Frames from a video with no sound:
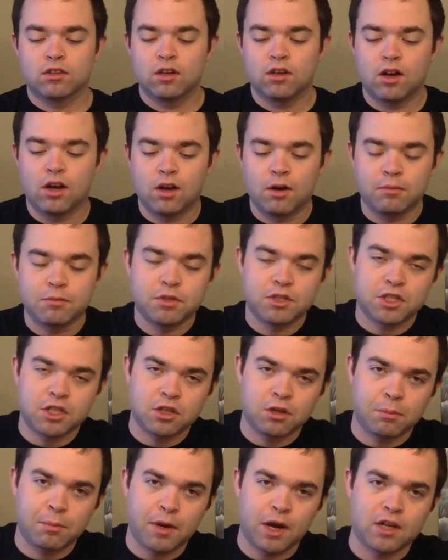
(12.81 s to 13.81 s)
a
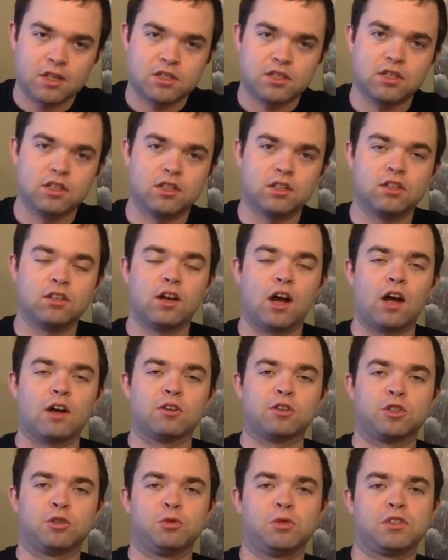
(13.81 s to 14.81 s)
single pot still
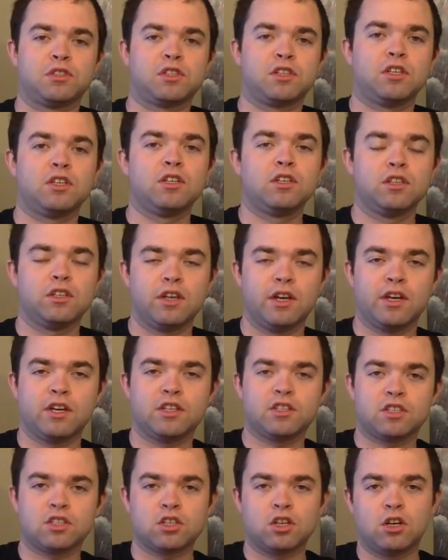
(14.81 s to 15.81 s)
Irish whiskey,
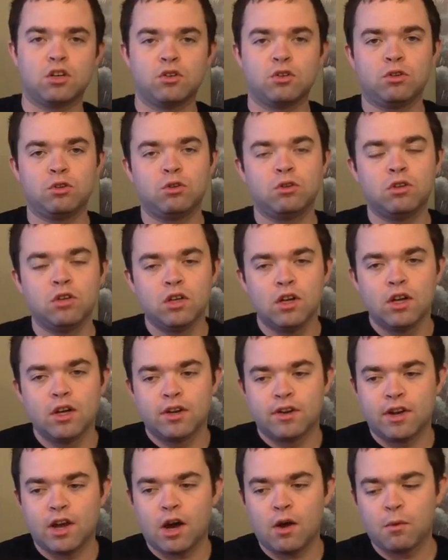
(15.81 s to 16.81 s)
and so
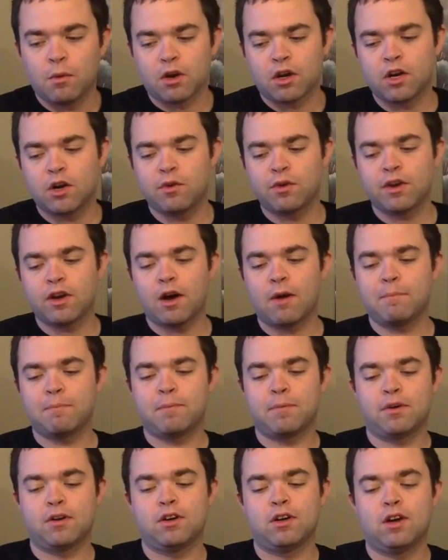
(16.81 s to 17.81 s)
now we're going
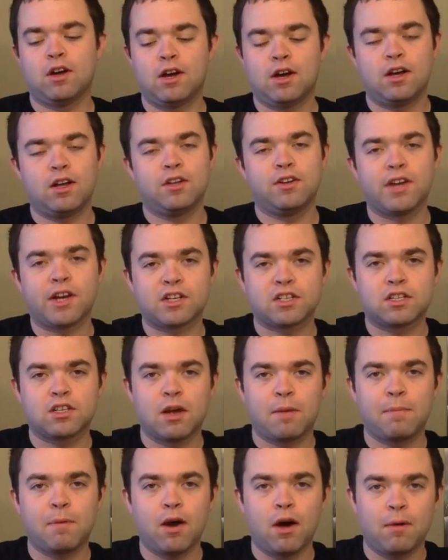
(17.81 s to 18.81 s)
up, next
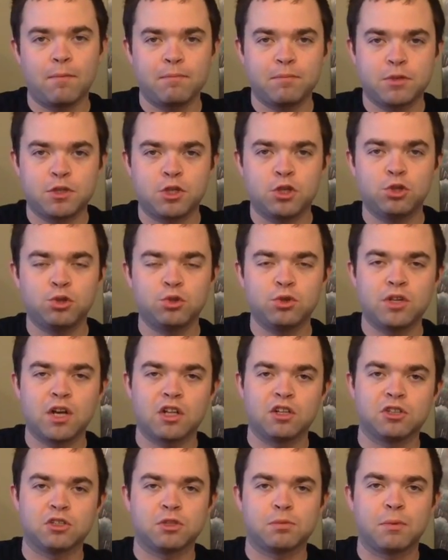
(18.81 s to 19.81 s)
step up to
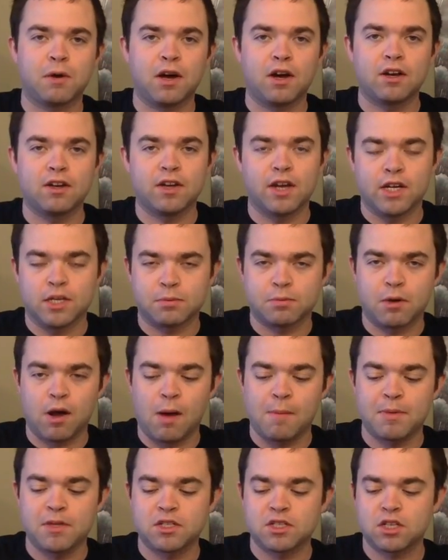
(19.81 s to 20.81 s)
Yellow Spot, as
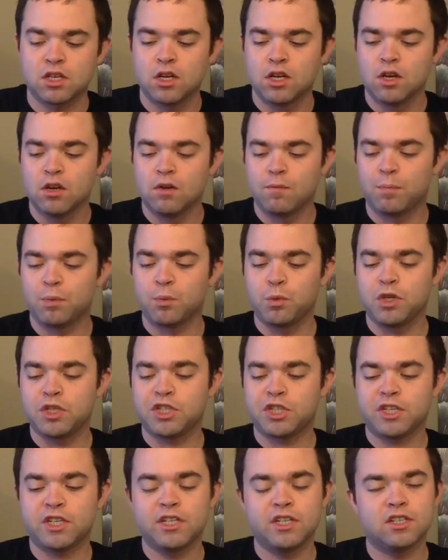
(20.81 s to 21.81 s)
promised,
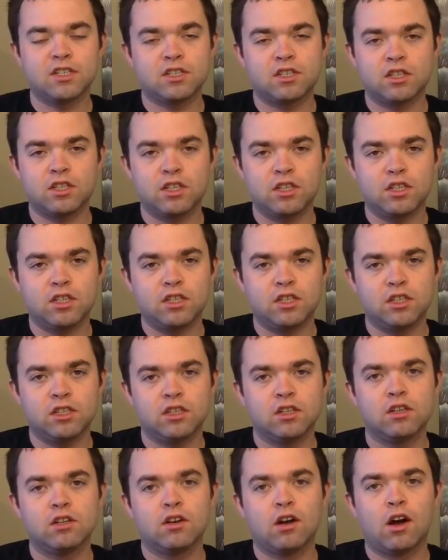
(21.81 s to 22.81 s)
which is the
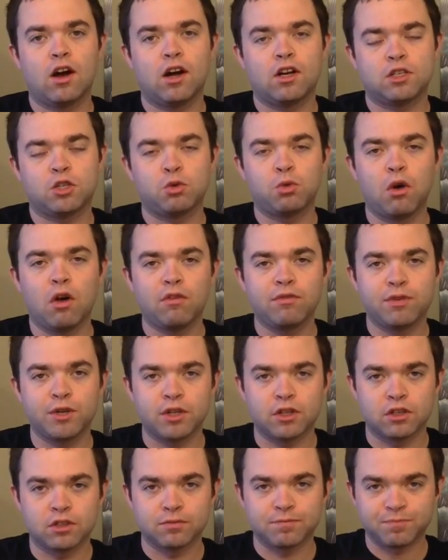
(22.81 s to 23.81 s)

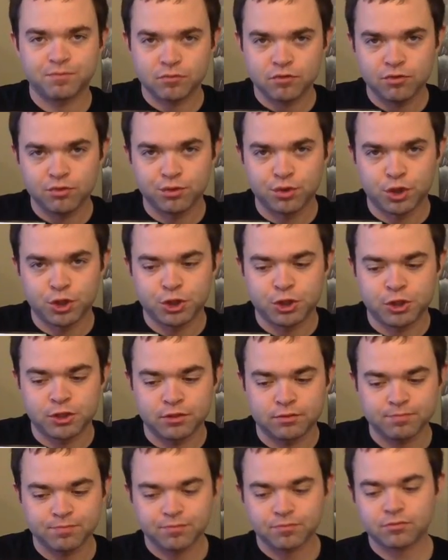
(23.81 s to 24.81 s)
12-year version.
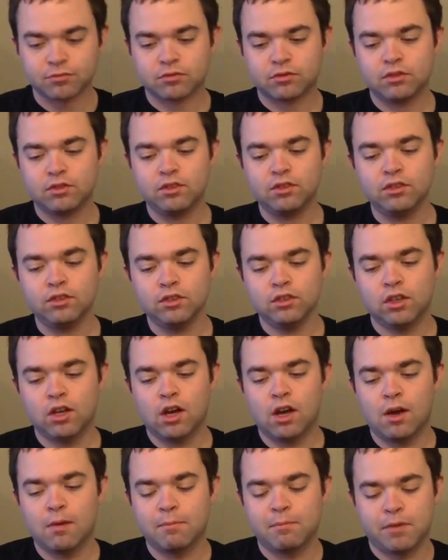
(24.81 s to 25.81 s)

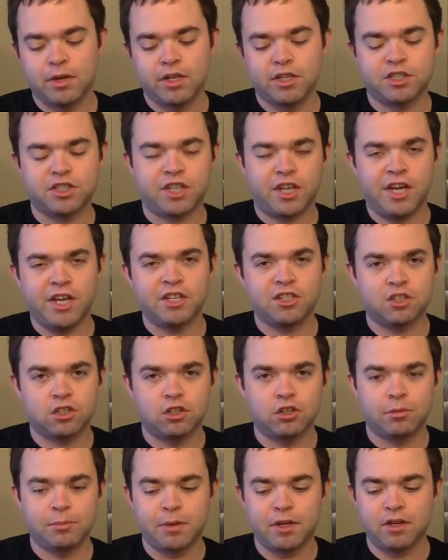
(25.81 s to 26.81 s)
And it's aged a
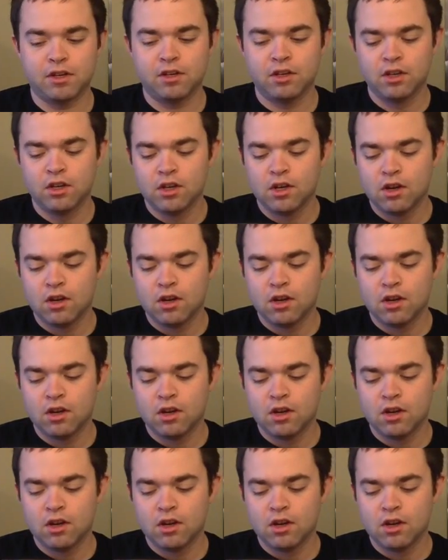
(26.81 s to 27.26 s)
little bit